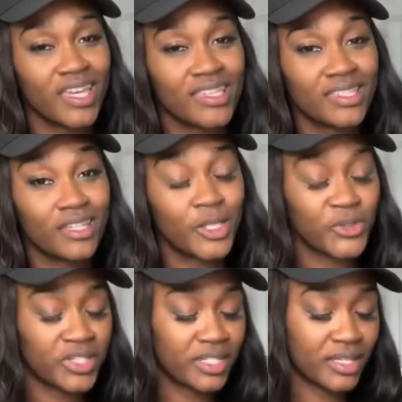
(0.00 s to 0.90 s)
is
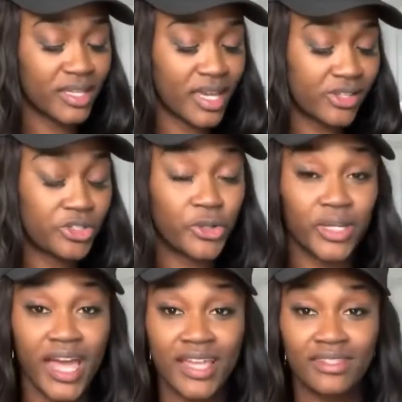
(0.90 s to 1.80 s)
included in the kit. It
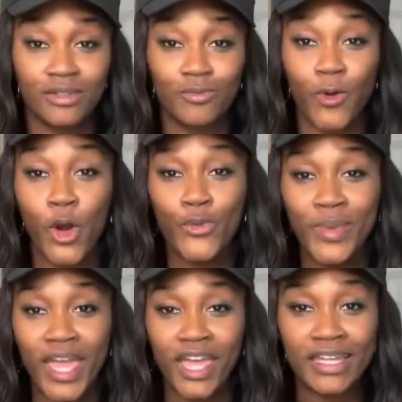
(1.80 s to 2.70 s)
has the
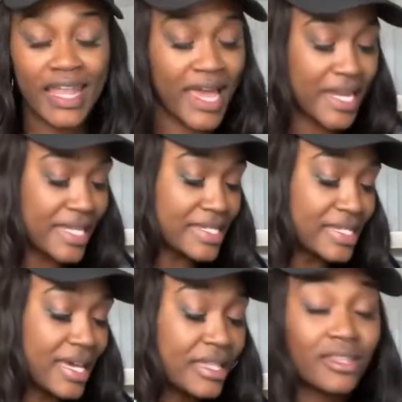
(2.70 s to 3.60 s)
romaine lettuce,
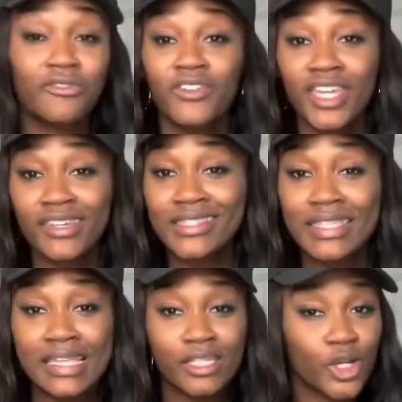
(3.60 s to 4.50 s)
the vegan
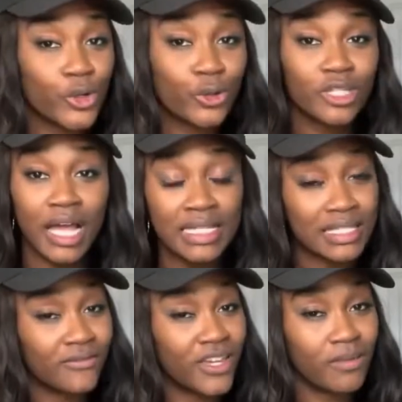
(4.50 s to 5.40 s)
Caesar, croutons,
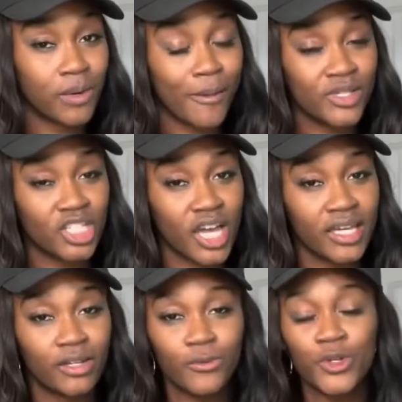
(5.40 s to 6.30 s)
and the vegan Parmesan.
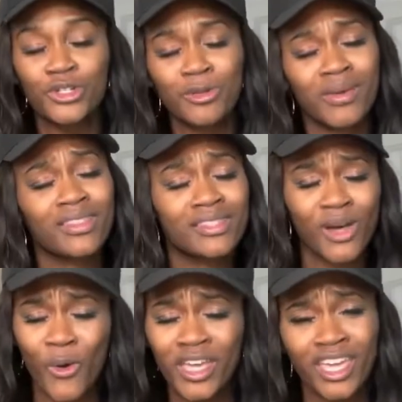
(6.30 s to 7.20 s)
Now, of course, you can make this
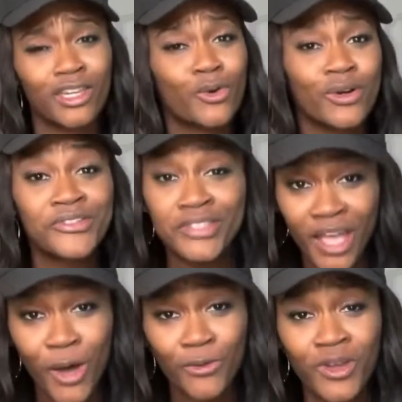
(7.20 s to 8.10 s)
whole kit
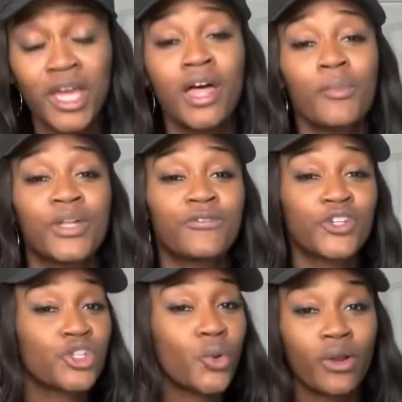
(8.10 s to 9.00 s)
yourself. But if you're
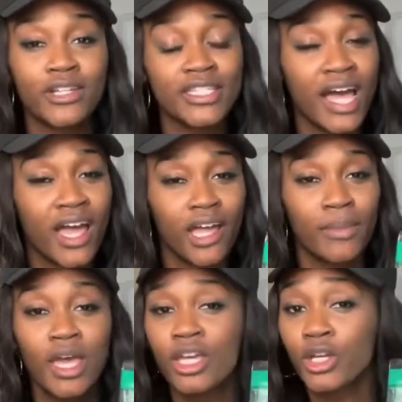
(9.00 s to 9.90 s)
short on
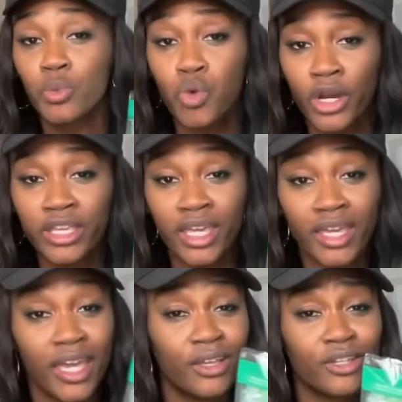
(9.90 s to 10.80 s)
time, you're working,
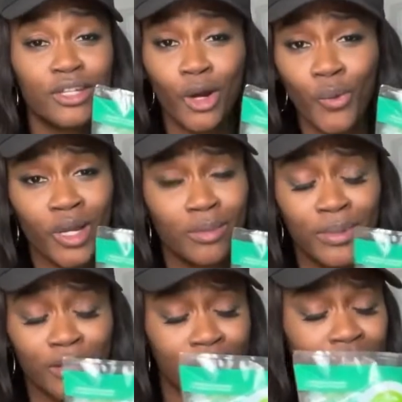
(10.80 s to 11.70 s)
and you don't want to
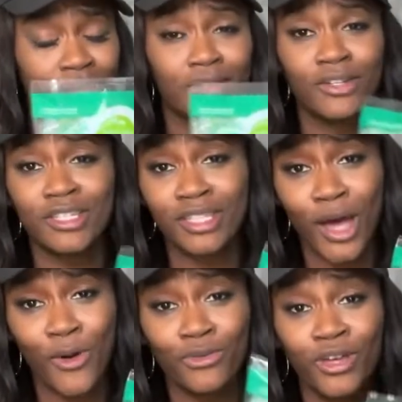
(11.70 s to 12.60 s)
put it all together
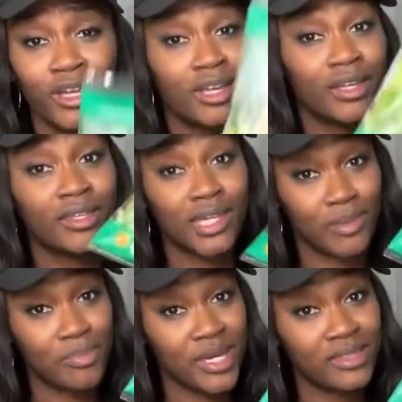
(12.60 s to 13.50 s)
yourself, you
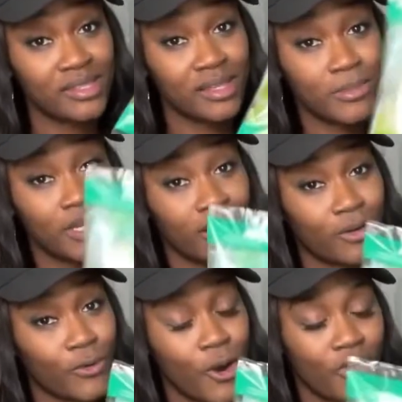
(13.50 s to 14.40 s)
can pick this up here at
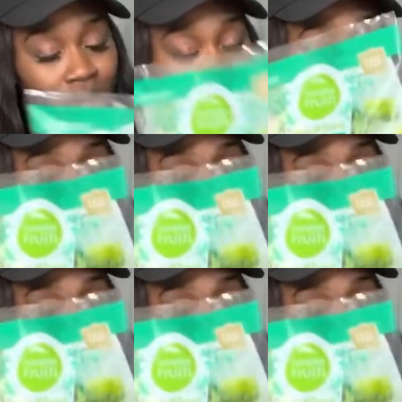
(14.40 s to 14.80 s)
Kroger,